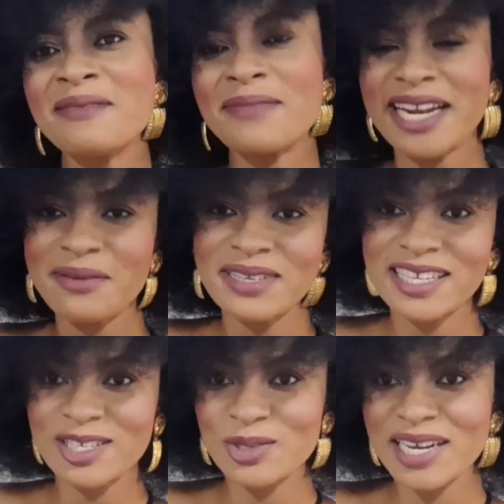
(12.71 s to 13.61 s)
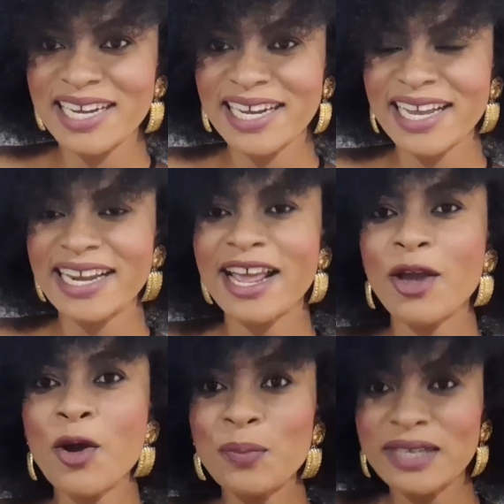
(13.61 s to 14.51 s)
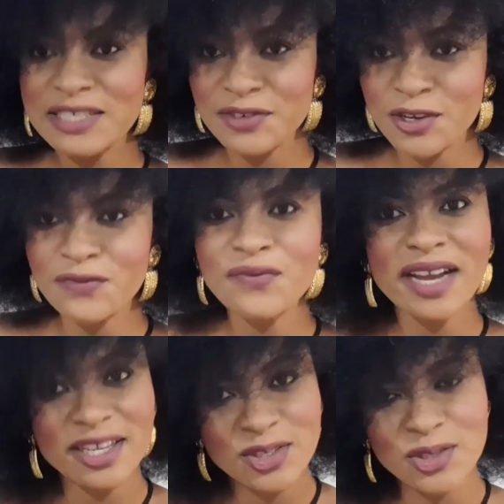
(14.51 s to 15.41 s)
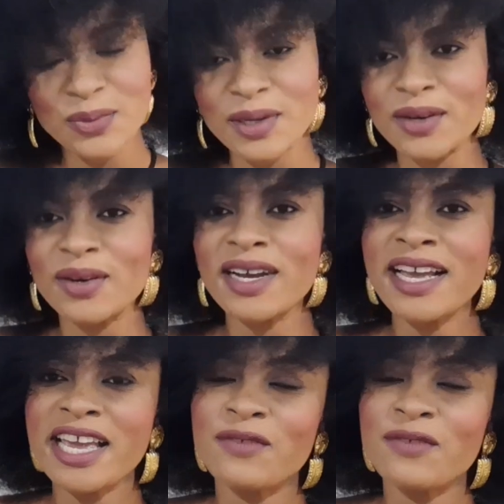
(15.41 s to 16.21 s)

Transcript: My name is Ajua, and I hope this video finds you well.